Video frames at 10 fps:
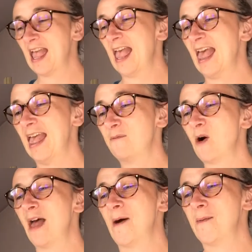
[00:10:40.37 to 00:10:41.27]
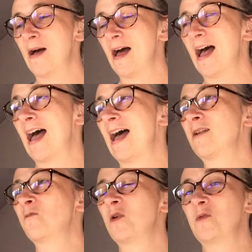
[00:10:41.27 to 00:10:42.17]
in what Elmer
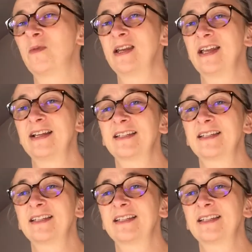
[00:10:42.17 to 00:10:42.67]
and Wilbur did.